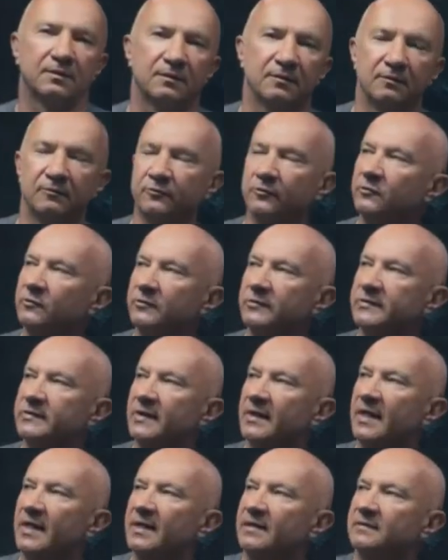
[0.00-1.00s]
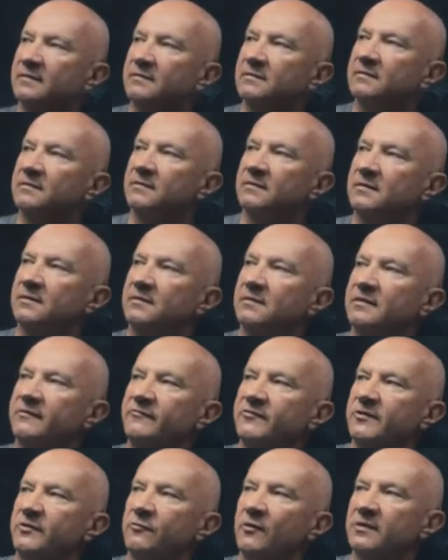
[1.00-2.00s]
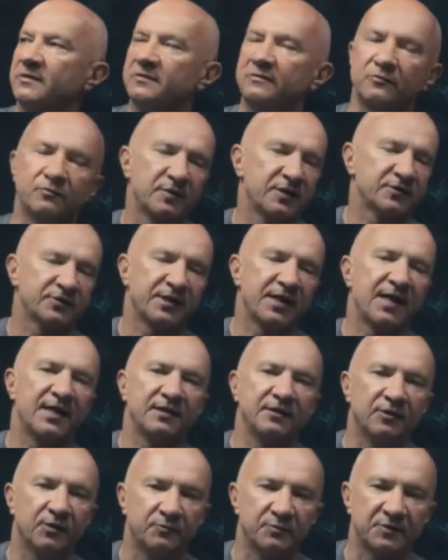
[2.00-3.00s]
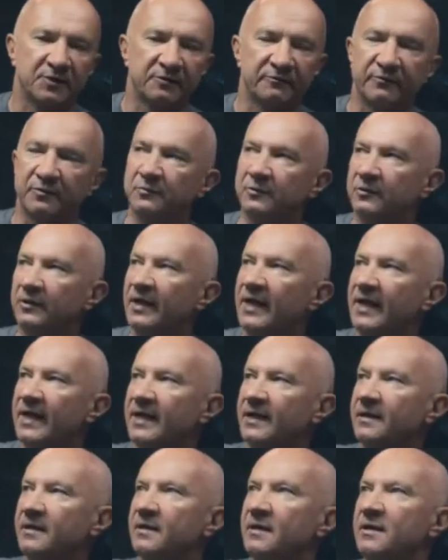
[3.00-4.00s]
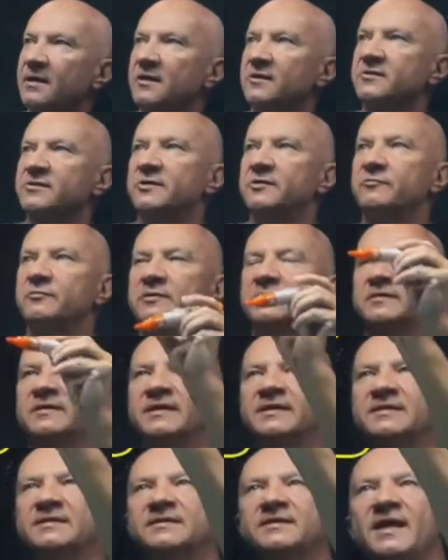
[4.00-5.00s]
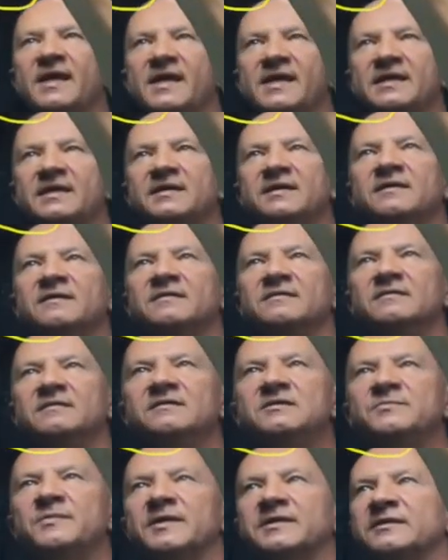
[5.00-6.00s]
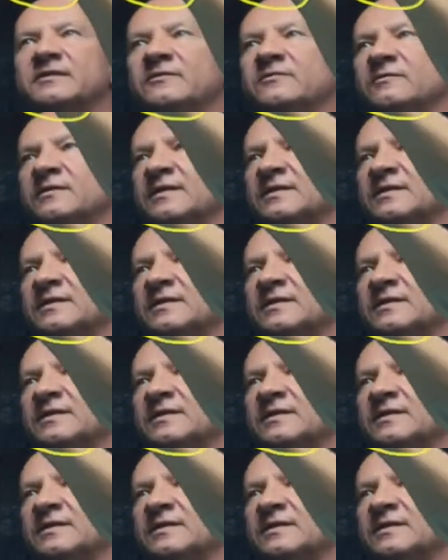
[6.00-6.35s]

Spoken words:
rules, and if she wants to measure any observable A, she will then take this particular